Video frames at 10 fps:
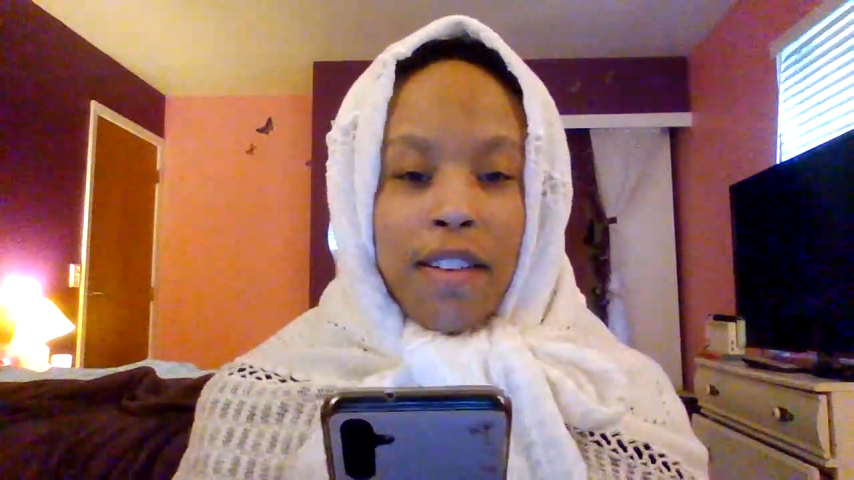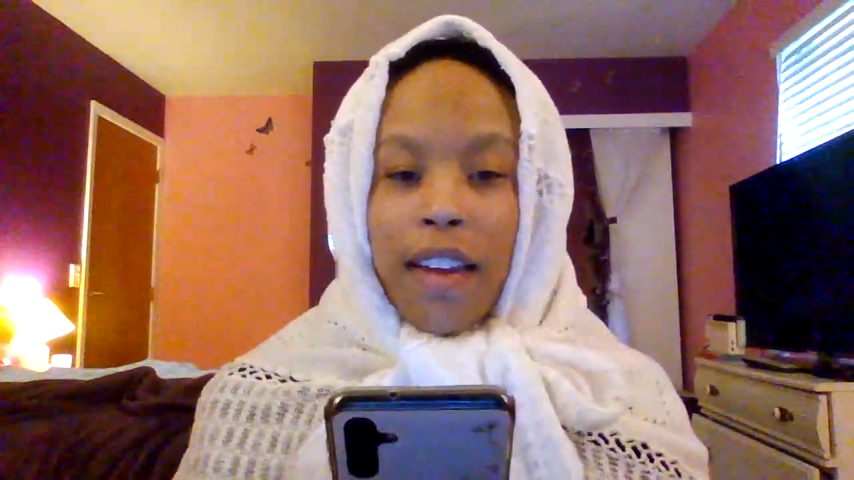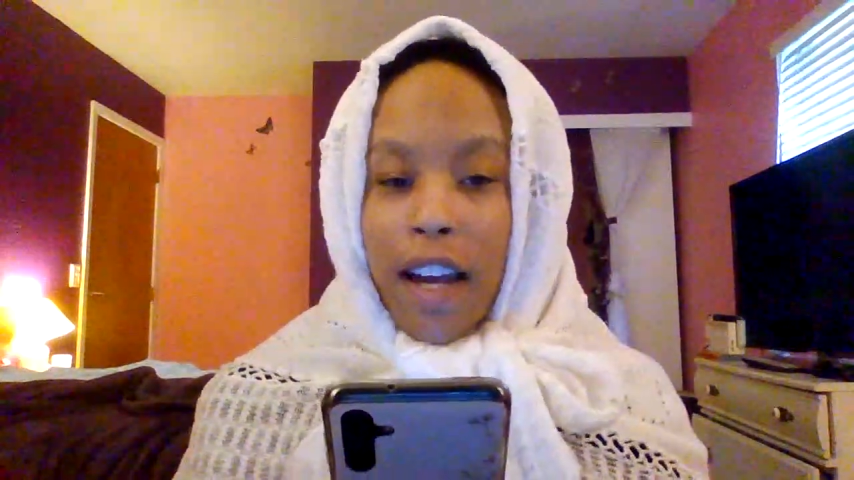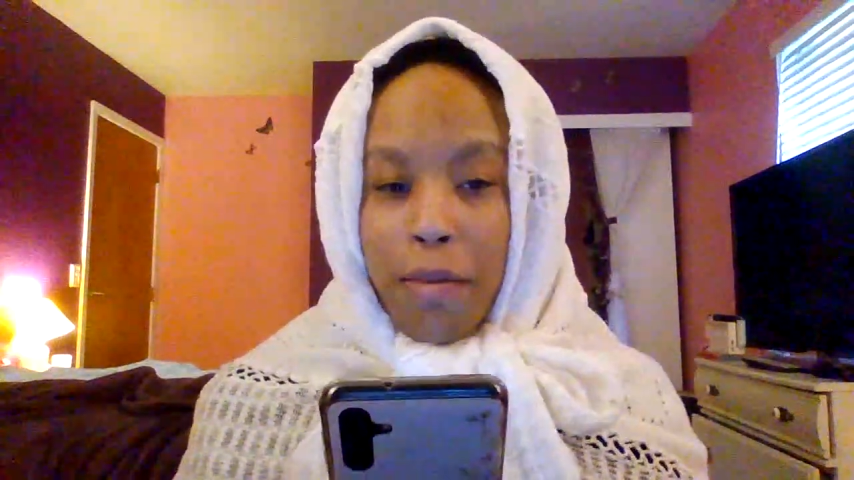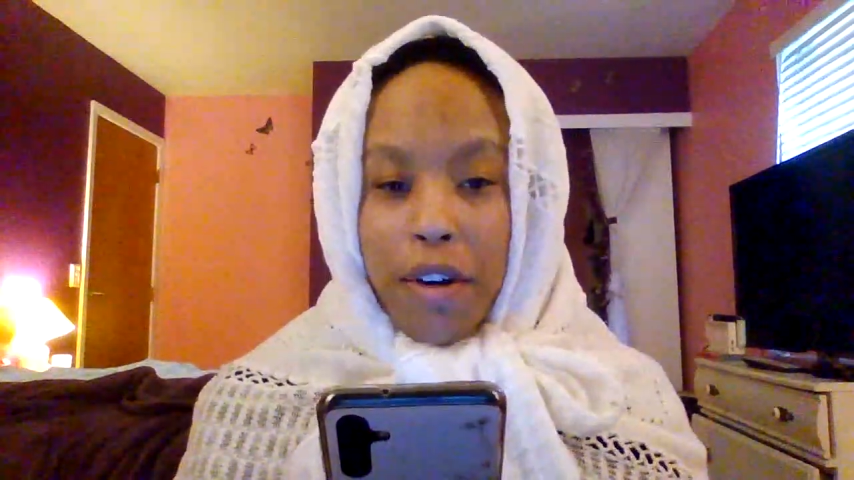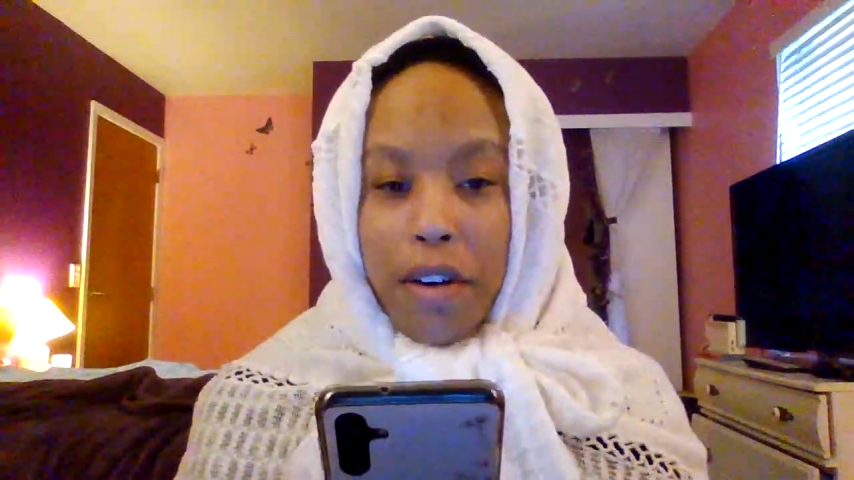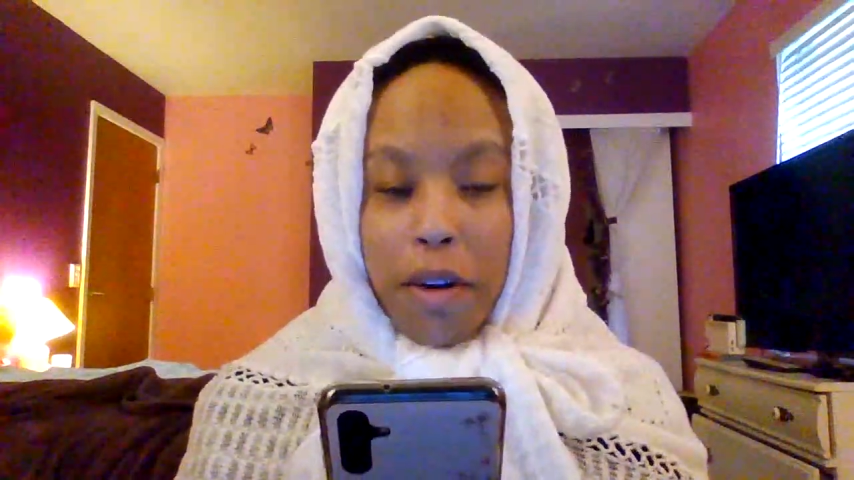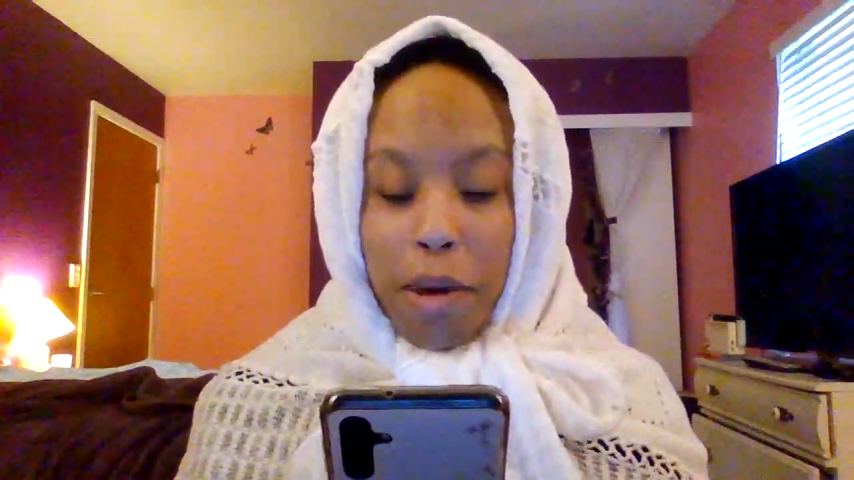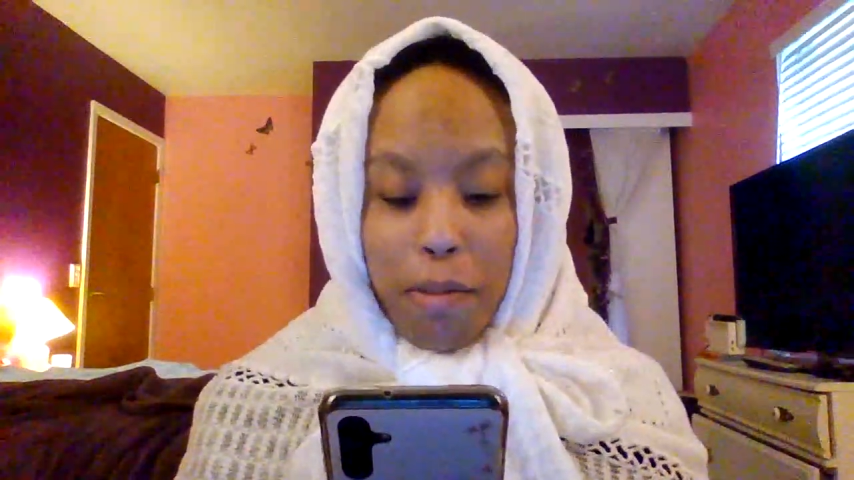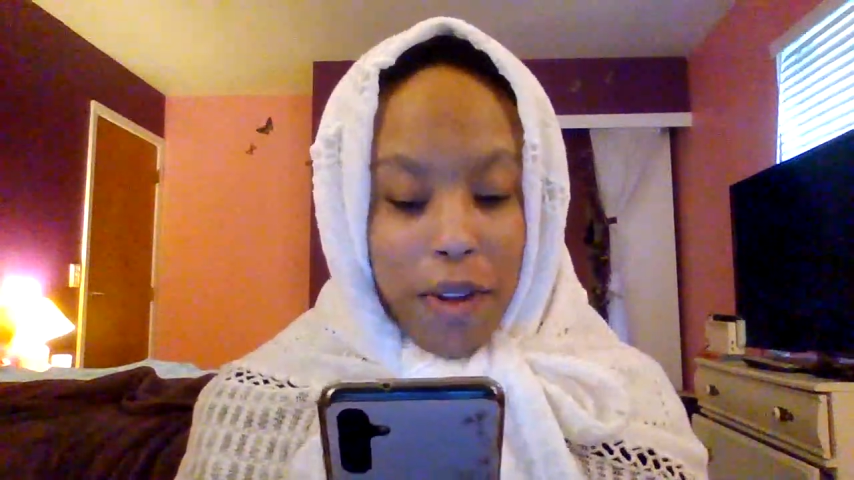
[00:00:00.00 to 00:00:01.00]
Like I'm gonna
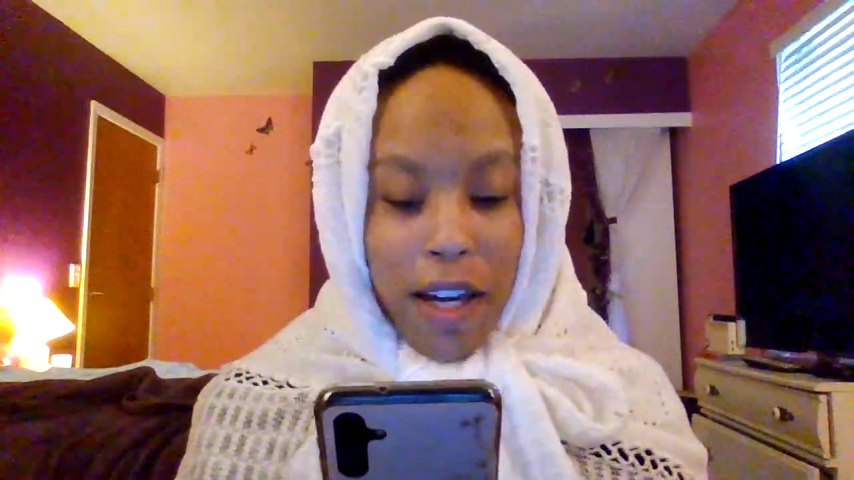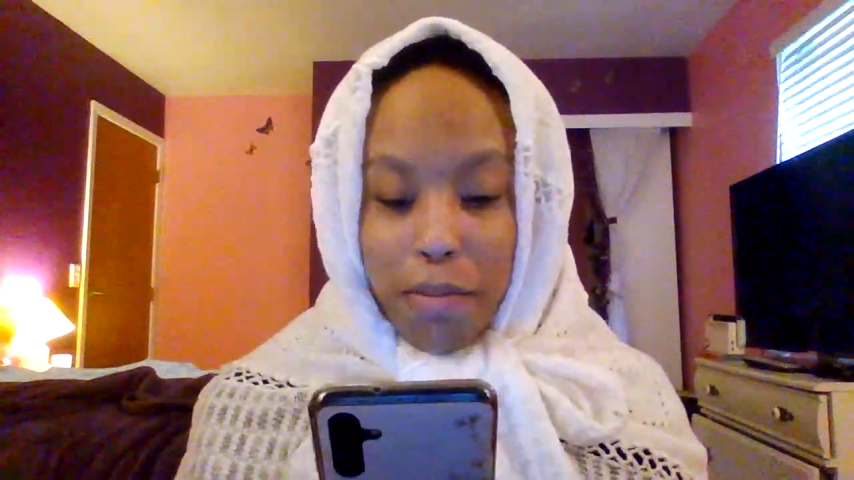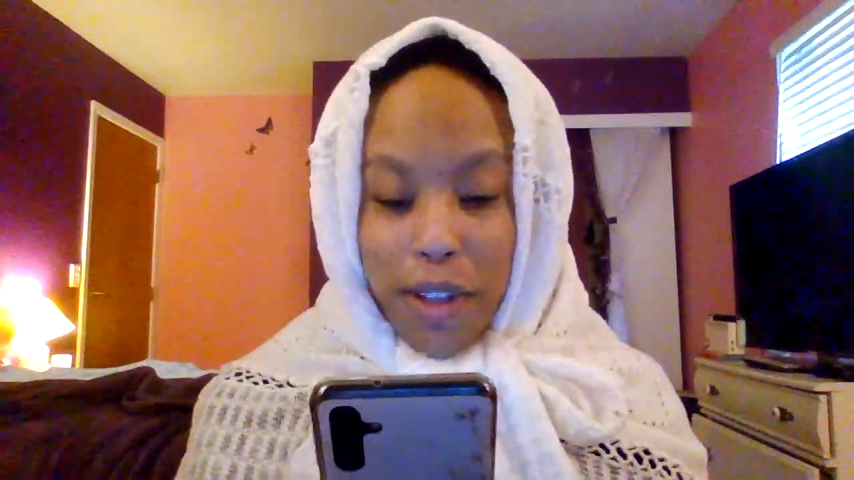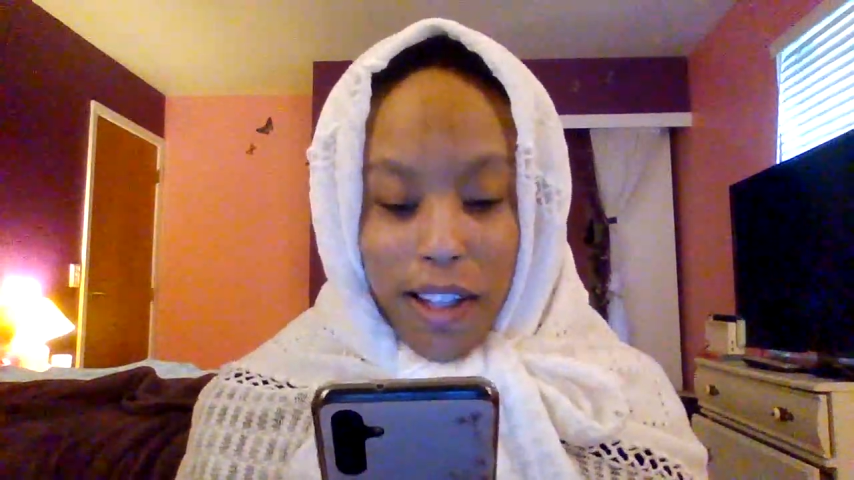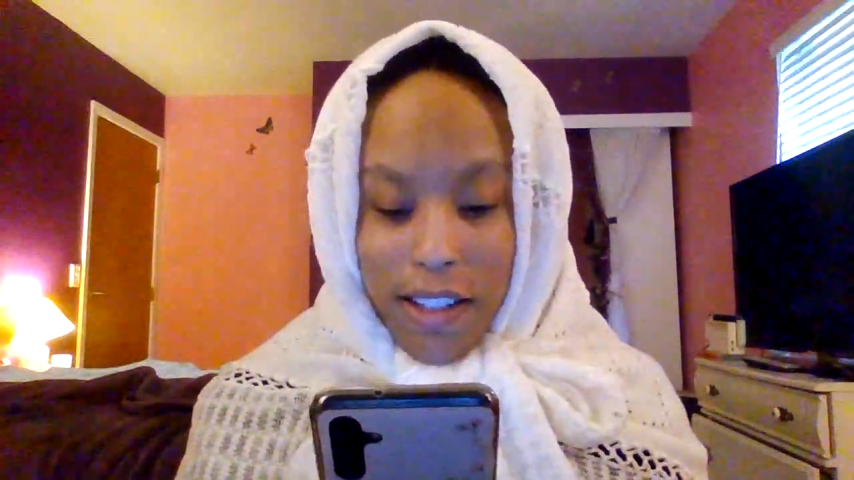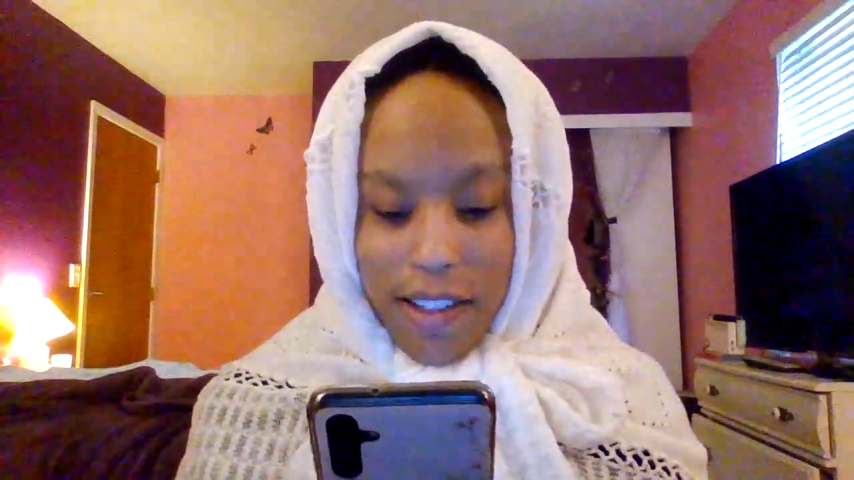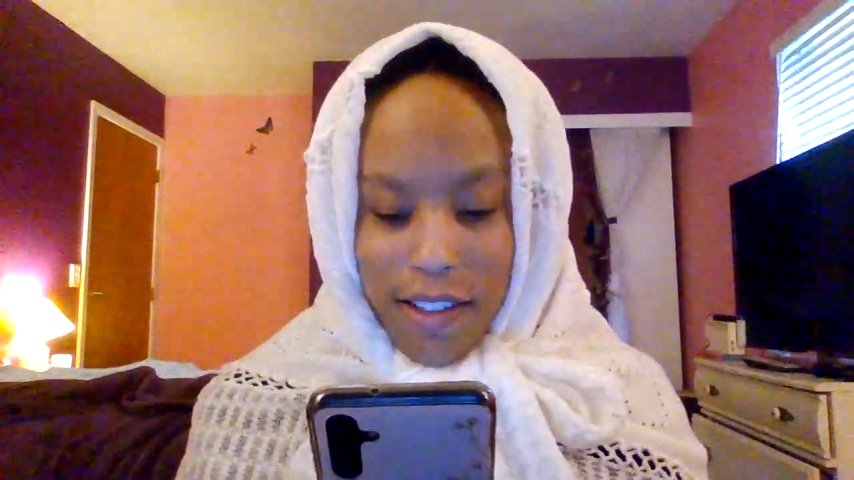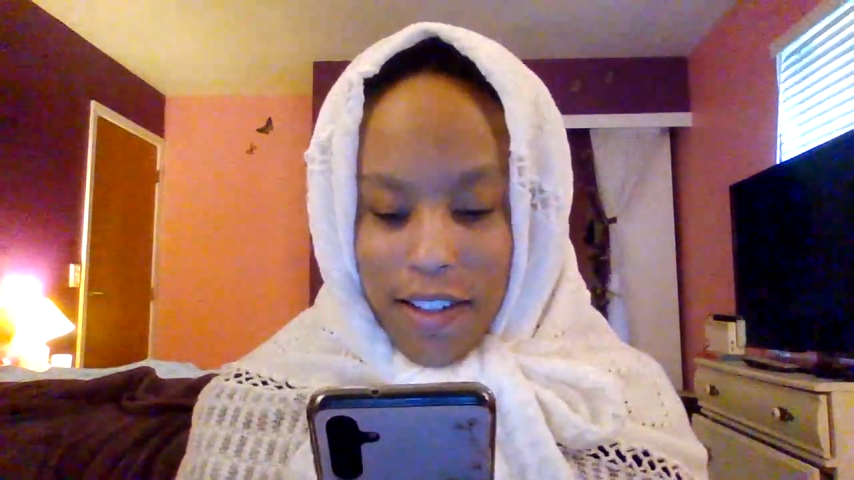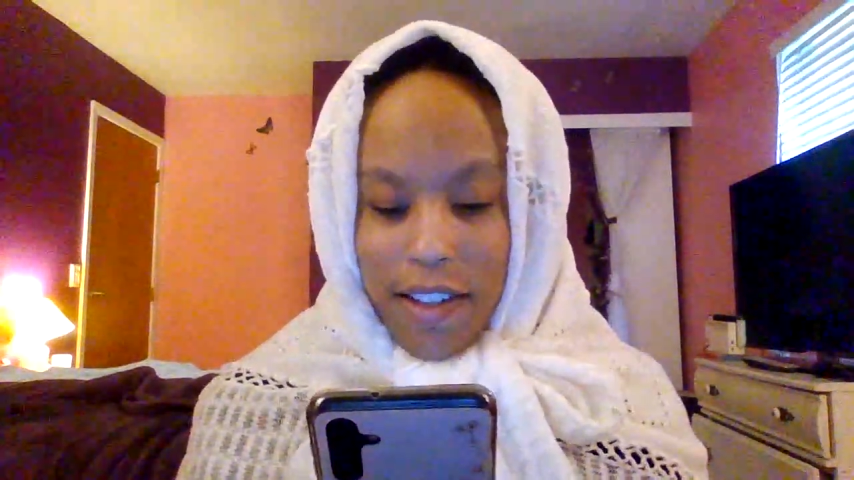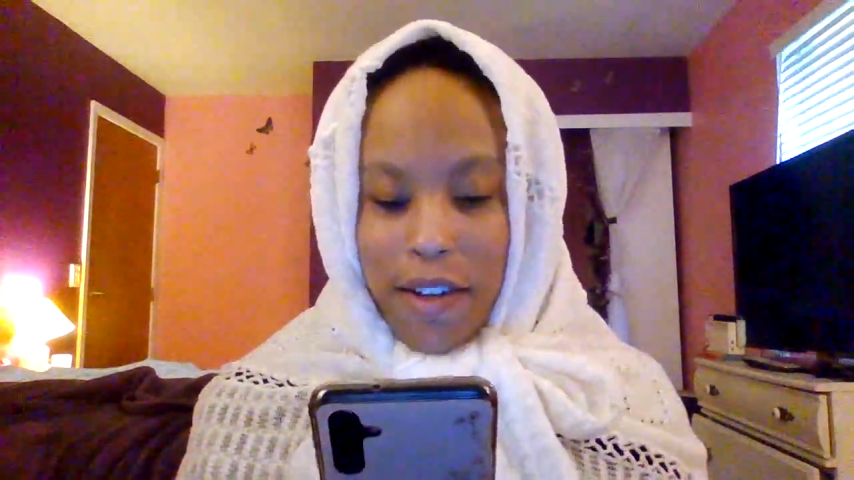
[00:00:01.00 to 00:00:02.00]
remember that, but let's
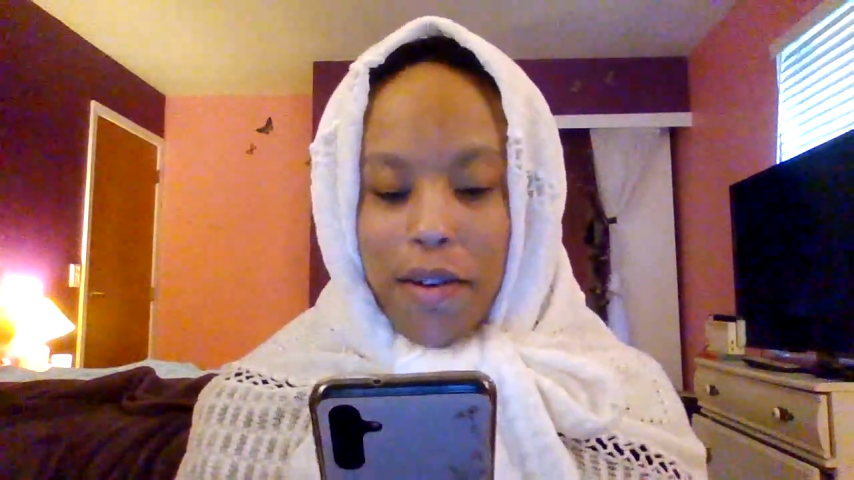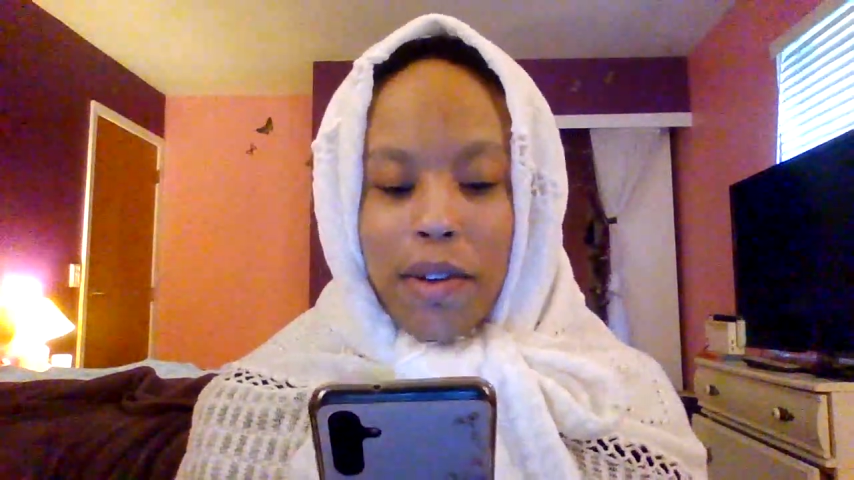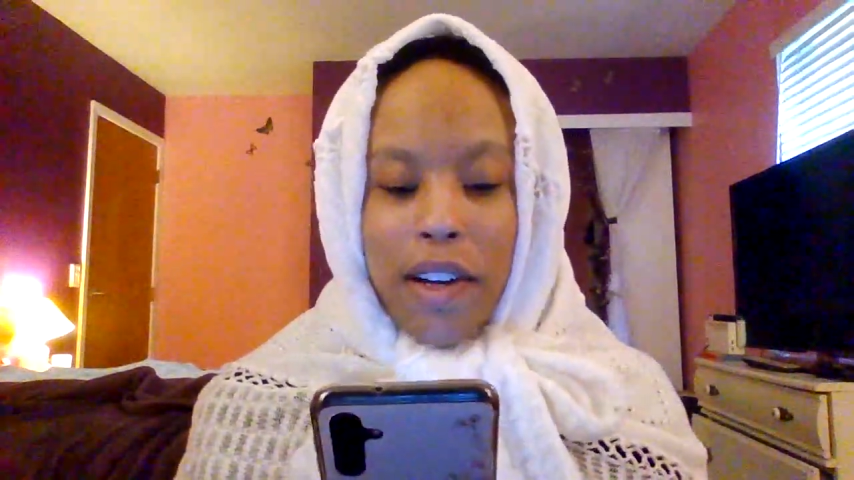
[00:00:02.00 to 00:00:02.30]
continue.